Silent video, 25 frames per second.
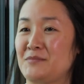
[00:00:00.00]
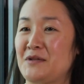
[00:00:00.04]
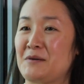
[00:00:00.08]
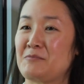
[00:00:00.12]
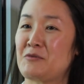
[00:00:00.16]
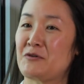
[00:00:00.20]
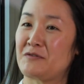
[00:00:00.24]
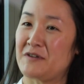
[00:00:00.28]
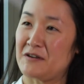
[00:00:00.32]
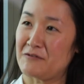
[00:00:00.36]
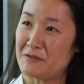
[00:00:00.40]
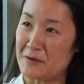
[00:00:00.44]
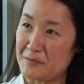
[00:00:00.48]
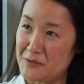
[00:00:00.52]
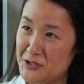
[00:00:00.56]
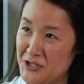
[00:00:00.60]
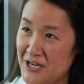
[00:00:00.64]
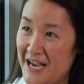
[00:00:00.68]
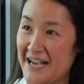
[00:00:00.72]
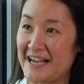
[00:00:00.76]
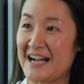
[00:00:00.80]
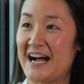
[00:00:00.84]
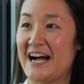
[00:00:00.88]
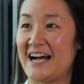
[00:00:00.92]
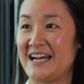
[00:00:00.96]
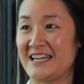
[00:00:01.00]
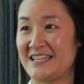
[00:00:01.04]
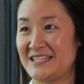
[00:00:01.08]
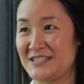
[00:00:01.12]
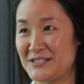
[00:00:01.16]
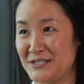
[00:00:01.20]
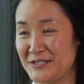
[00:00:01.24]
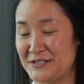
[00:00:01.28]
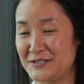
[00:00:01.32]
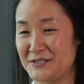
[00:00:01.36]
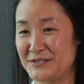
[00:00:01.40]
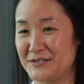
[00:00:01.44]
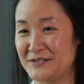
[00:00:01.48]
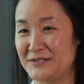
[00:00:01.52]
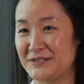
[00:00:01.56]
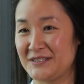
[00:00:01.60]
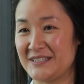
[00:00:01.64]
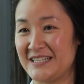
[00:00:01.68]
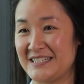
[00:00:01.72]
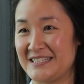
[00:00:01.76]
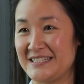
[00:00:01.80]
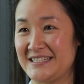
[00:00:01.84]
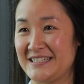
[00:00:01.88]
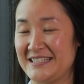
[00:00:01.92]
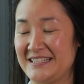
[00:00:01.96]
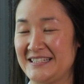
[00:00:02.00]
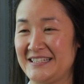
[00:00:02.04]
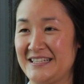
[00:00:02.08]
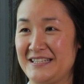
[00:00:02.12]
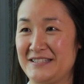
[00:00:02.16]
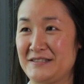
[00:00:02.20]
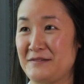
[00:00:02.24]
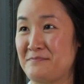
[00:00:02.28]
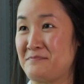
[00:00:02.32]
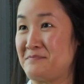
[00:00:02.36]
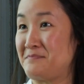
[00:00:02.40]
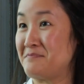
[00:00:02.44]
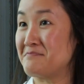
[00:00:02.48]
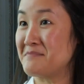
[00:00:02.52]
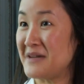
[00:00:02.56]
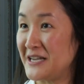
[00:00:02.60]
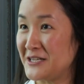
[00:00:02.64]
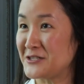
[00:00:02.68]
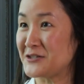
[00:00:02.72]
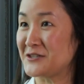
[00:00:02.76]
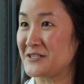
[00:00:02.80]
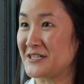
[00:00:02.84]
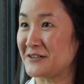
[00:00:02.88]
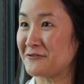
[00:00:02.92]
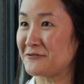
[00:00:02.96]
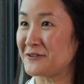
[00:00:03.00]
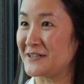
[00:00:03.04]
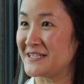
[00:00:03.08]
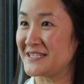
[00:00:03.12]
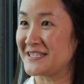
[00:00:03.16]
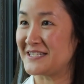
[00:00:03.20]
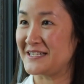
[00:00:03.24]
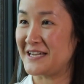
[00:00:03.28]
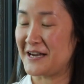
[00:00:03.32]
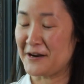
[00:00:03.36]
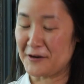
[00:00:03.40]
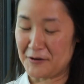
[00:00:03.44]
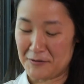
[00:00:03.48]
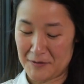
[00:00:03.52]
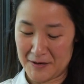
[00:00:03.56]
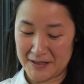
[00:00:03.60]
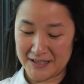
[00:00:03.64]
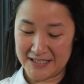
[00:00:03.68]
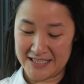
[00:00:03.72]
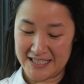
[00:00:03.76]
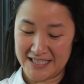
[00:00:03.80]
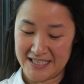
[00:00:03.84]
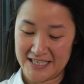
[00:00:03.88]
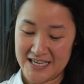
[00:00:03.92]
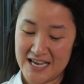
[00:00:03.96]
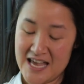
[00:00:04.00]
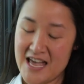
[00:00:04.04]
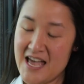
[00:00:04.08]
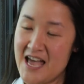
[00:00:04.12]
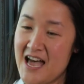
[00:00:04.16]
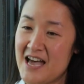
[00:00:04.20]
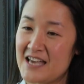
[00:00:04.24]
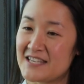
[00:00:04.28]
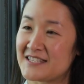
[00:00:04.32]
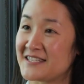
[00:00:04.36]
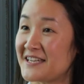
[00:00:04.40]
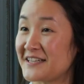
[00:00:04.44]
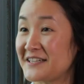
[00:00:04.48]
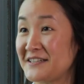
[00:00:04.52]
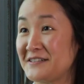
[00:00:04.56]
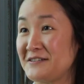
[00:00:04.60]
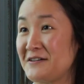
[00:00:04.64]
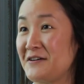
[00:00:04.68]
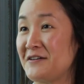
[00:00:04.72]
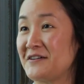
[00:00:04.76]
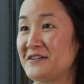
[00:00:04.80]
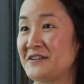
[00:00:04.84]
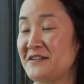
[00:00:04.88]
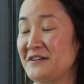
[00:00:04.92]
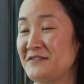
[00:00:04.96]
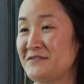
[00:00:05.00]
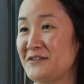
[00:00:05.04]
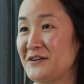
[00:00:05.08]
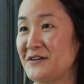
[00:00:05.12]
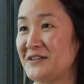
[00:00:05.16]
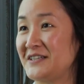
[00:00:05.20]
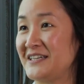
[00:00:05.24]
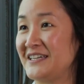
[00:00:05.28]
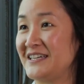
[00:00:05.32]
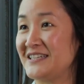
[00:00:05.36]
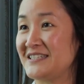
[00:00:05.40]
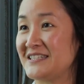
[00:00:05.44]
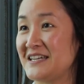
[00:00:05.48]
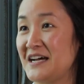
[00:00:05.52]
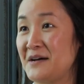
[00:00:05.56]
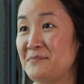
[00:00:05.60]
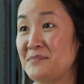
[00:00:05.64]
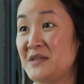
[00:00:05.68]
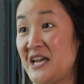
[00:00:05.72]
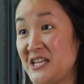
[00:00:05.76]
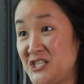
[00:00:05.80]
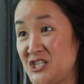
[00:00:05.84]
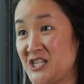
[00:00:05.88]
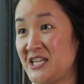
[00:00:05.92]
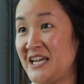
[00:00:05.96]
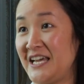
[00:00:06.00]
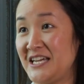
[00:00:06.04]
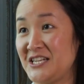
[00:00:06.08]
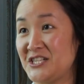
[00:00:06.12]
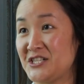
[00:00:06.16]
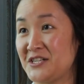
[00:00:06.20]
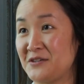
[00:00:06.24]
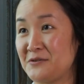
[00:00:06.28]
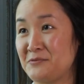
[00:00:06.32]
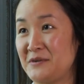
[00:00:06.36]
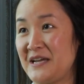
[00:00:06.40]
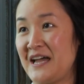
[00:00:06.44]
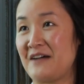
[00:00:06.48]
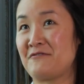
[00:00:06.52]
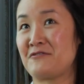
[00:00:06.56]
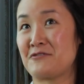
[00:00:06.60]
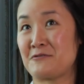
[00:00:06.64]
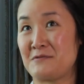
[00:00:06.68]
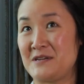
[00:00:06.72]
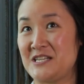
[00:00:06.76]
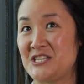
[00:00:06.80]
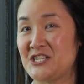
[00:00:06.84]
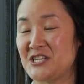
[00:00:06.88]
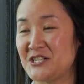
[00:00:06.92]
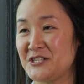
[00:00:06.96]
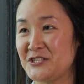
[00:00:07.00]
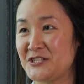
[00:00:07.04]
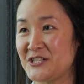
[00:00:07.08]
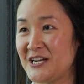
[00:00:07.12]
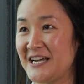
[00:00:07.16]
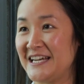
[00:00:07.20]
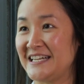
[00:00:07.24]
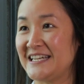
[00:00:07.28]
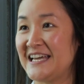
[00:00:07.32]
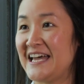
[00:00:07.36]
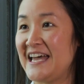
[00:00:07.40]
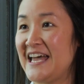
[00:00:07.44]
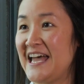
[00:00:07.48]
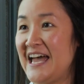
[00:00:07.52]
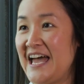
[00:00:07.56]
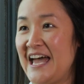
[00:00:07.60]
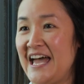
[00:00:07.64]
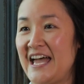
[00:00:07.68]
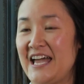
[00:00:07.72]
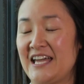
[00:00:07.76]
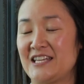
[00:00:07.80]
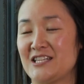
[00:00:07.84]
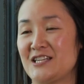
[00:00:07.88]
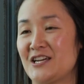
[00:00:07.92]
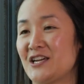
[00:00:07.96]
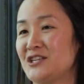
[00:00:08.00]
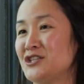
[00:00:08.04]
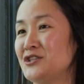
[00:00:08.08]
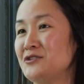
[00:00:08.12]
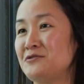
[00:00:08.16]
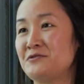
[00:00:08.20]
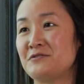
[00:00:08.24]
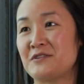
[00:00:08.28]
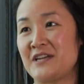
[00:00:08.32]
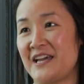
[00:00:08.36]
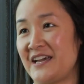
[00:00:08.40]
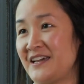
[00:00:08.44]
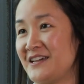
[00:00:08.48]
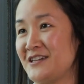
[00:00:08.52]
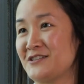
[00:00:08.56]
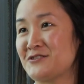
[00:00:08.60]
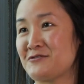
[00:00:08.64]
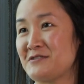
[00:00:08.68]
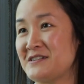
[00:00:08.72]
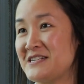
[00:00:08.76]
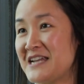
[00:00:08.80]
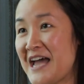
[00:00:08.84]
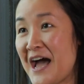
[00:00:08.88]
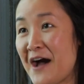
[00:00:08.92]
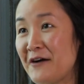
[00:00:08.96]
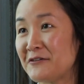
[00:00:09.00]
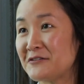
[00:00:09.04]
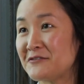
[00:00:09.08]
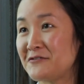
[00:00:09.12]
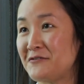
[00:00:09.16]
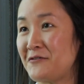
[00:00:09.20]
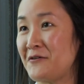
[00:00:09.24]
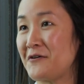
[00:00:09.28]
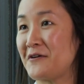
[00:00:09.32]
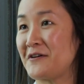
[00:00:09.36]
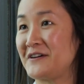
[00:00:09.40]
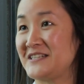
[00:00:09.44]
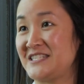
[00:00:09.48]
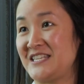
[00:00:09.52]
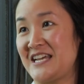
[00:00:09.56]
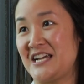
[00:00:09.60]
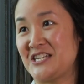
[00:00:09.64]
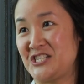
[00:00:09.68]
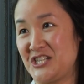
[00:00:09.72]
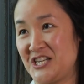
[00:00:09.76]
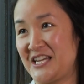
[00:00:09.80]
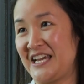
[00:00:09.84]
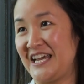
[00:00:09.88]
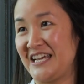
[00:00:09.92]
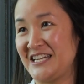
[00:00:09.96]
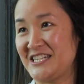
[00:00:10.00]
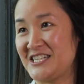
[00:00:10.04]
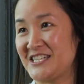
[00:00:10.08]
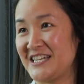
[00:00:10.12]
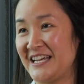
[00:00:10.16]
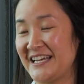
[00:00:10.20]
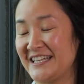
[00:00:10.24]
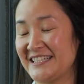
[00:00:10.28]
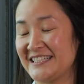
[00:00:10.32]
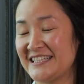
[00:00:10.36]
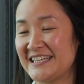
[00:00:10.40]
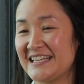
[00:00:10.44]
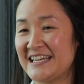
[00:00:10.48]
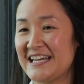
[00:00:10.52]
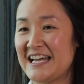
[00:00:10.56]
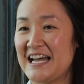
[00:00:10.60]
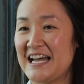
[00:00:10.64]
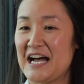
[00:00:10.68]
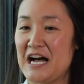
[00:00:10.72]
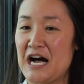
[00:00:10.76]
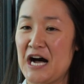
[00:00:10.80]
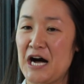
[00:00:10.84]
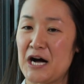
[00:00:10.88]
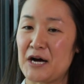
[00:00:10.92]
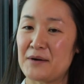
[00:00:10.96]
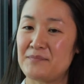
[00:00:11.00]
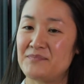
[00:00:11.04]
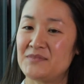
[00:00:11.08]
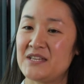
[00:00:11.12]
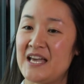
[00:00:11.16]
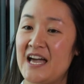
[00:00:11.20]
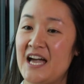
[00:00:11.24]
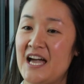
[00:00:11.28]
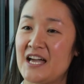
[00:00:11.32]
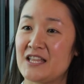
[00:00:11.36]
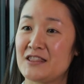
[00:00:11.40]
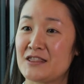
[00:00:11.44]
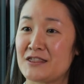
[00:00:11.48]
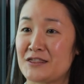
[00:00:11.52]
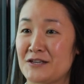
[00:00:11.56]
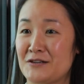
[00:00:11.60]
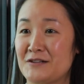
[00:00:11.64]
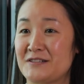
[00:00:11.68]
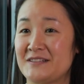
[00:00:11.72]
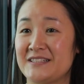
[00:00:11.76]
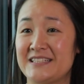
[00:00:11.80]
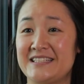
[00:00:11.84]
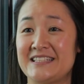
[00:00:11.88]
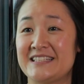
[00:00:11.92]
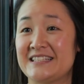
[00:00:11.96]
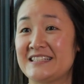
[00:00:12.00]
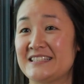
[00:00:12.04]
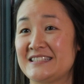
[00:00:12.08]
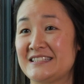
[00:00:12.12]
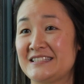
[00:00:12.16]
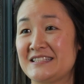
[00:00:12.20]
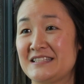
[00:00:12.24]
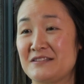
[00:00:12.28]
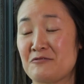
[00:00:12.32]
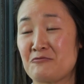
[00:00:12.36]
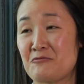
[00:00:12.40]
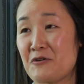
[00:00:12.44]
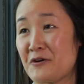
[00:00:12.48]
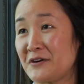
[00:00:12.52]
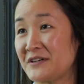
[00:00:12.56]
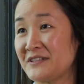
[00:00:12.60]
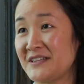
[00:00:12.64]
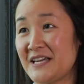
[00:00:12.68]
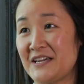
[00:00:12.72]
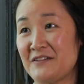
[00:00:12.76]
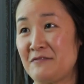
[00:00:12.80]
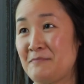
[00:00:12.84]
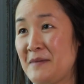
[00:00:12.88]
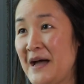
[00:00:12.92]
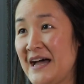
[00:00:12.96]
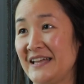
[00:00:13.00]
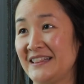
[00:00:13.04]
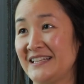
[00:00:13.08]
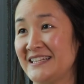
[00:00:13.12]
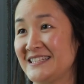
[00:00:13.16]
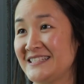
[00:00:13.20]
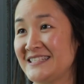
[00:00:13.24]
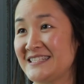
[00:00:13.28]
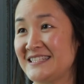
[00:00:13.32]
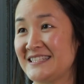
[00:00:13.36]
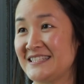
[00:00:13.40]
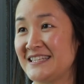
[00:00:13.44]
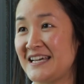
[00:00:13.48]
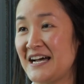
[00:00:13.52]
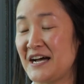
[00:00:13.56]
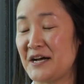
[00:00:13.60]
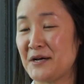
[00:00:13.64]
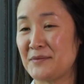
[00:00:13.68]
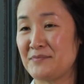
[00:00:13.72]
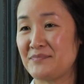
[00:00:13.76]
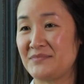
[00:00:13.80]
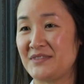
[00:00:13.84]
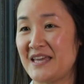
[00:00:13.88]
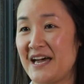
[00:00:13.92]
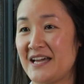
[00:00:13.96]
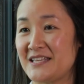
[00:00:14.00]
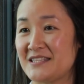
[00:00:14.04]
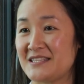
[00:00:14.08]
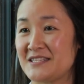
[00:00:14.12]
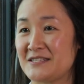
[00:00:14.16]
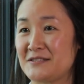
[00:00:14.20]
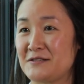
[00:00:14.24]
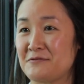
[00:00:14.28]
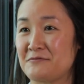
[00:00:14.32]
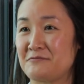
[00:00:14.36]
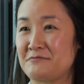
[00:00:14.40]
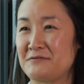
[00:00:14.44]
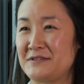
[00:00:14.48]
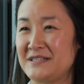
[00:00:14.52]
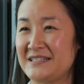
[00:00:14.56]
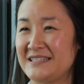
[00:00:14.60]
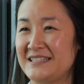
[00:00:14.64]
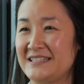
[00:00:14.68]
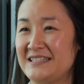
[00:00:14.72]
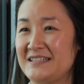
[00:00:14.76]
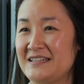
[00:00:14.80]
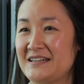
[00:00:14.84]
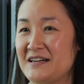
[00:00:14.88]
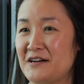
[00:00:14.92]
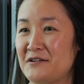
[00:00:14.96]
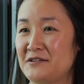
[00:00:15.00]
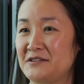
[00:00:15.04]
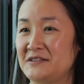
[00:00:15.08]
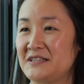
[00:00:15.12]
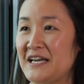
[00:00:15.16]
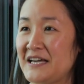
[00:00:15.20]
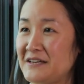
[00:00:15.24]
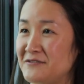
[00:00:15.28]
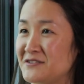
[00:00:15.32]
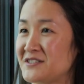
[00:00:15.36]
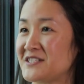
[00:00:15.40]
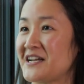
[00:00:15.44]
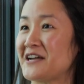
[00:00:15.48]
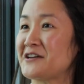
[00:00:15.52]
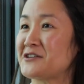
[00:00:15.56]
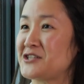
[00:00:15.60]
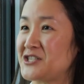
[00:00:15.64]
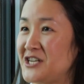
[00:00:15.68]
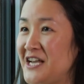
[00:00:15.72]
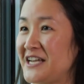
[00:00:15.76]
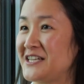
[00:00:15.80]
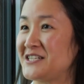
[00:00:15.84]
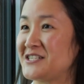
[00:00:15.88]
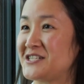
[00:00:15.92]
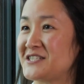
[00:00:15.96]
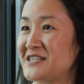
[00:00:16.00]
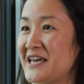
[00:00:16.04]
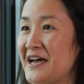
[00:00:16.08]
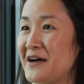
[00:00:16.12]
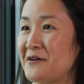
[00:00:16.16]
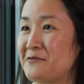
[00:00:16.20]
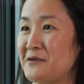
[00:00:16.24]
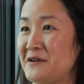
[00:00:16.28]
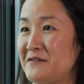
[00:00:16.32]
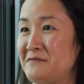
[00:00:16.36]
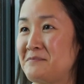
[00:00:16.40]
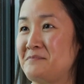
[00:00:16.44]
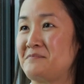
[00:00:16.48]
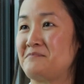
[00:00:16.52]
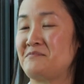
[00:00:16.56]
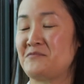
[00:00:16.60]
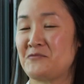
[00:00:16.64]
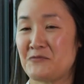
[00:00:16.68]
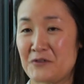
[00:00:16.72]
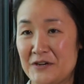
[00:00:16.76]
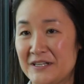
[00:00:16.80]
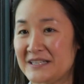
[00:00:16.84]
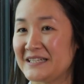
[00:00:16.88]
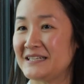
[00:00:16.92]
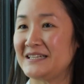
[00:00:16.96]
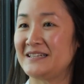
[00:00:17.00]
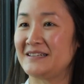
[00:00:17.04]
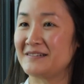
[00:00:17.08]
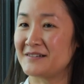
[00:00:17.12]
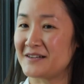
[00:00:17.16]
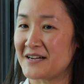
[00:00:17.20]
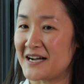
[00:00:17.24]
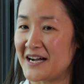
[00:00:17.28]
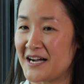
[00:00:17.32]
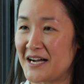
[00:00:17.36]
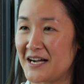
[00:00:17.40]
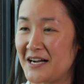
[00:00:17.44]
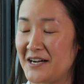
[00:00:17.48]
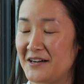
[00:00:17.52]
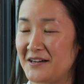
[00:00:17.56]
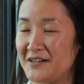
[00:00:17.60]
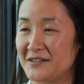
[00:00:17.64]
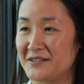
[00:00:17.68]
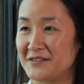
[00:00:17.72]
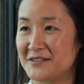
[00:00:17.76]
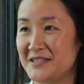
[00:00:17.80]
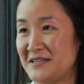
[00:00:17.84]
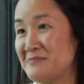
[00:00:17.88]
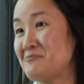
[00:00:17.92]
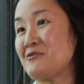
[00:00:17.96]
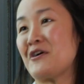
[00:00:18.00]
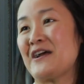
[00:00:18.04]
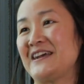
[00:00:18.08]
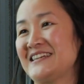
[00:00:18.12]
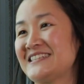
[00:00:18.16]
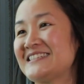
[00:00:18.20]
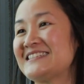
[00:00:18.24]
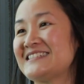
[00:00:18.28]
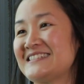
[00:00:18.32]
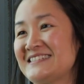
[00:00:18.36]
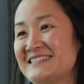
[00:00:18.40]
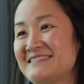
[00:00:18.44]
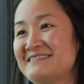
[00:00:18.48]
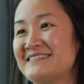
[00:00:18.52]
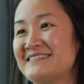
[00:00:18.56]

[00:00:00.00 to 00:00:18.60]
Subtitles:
Moving from Shanghai to London is a major difference in air quality. Second of all is education. We have 3 children, and the UK is renowned for its education. And thirdly is work-life balance. That's really a lifestyle change that we've really embraced.